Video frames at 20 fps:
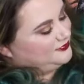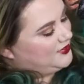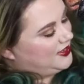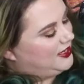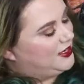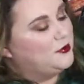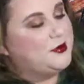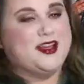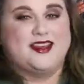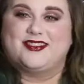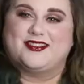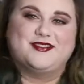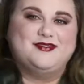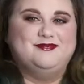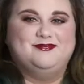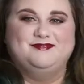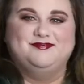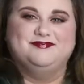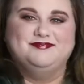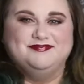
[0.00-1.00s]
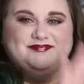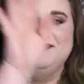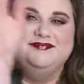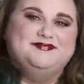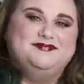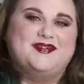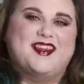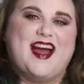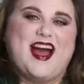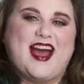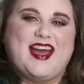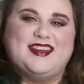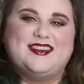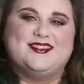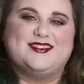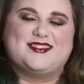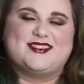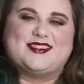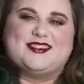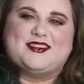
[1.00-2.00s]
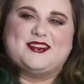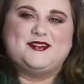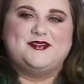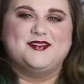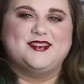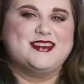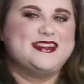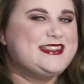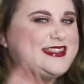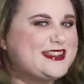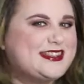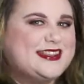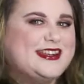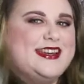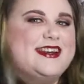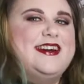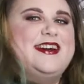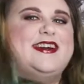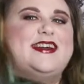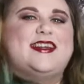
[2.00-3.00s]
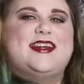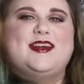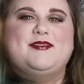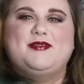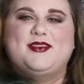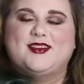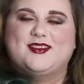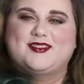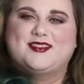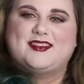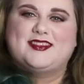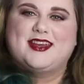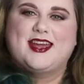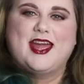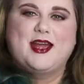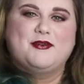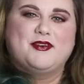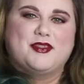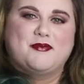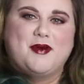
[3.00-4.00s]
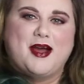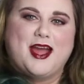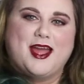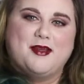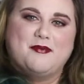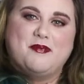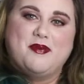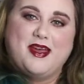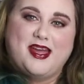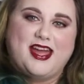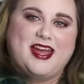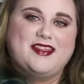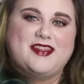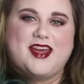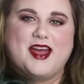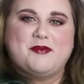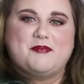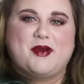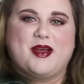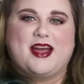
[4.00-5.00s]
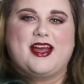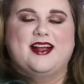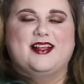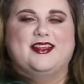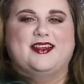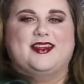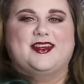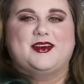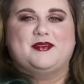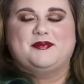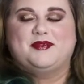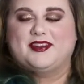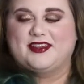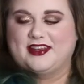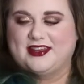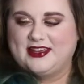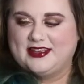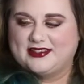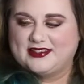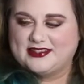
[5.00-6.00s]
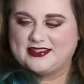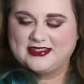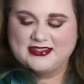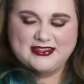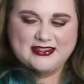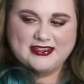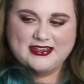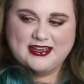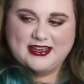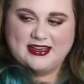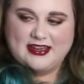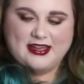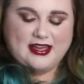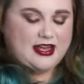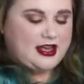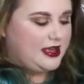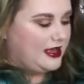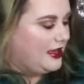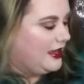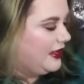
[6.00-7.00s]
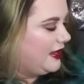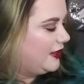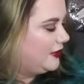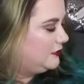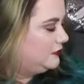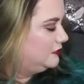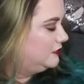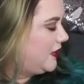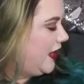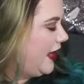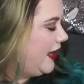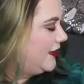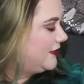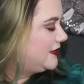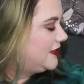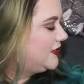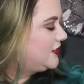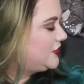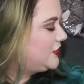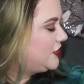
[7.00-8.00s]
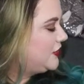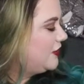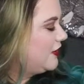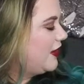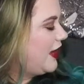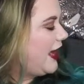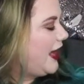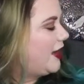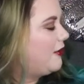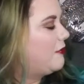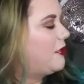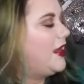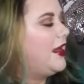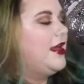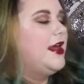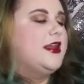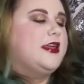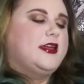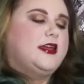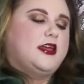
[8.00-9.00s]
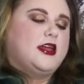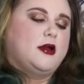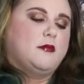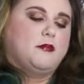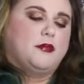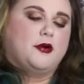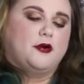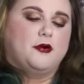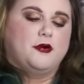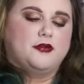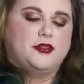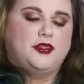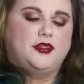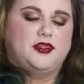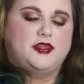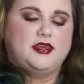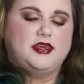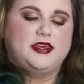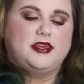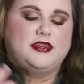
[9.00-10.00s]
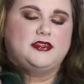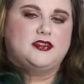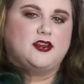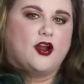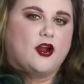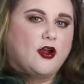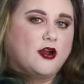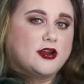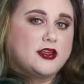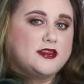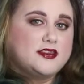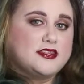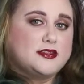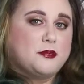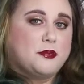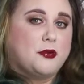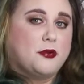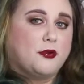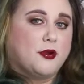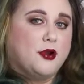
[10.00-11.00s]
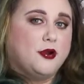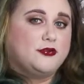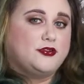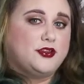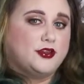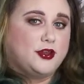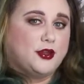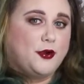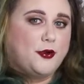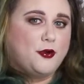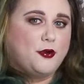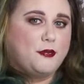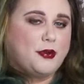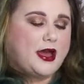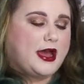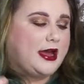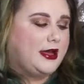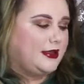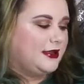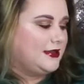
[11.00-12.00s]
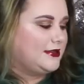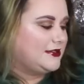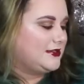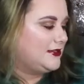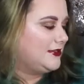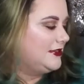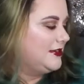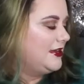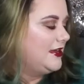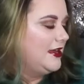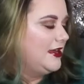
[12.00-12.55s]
Anyways. Hi YouTube, it's Lena and I'm here today with my Pan That Palette update. Um, uh, this year I am panning both the Tarteist Pro To Go palette